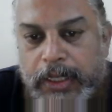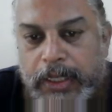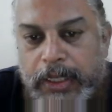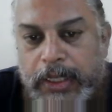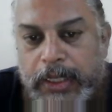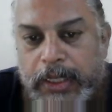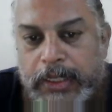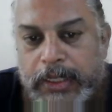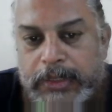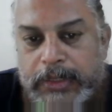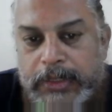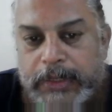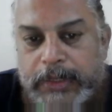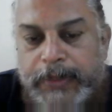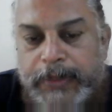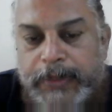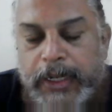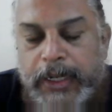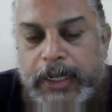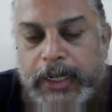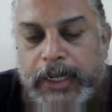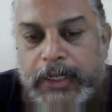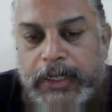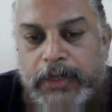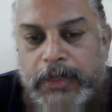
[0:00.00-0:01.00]

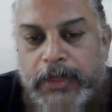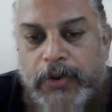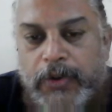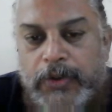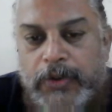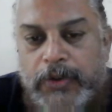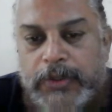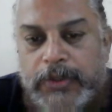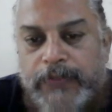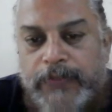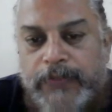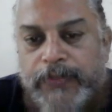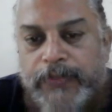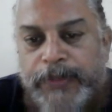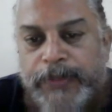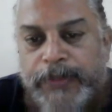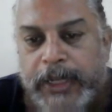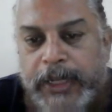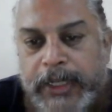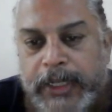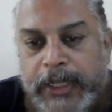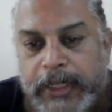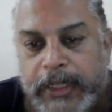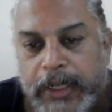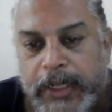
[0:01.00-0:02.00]
Similarly, the cause of
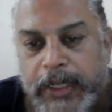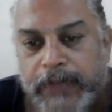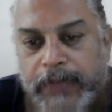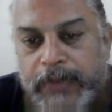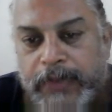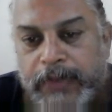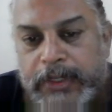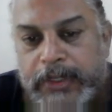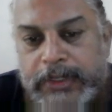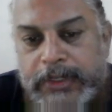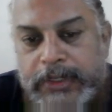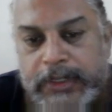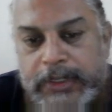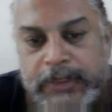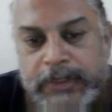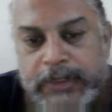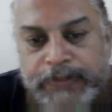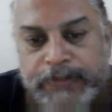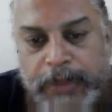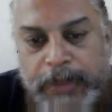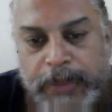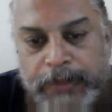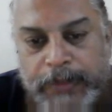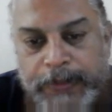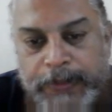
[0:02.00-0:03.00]
bleeding in liver disease
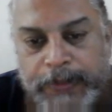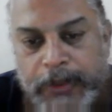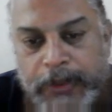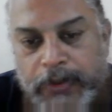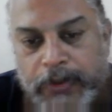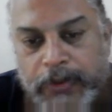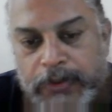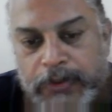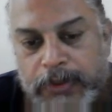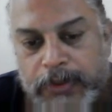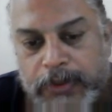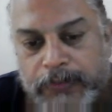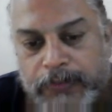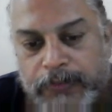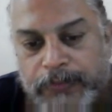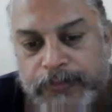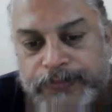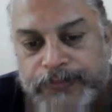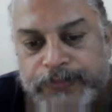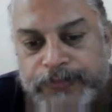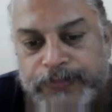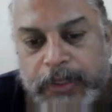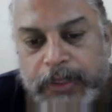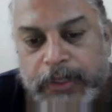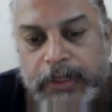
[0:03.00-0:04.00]
may be because of
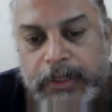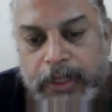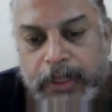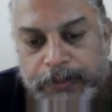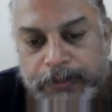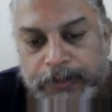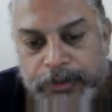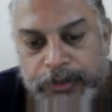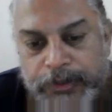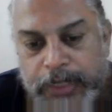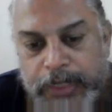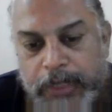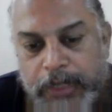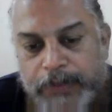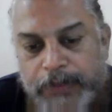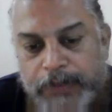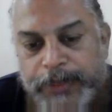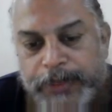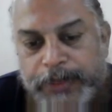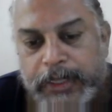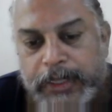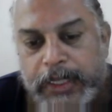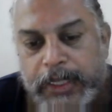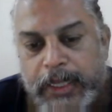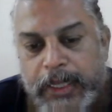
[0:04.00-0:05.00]

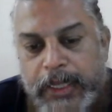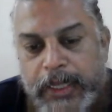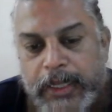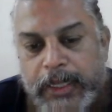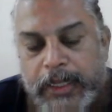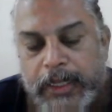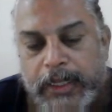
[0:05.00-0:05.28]
thrombocytopenia,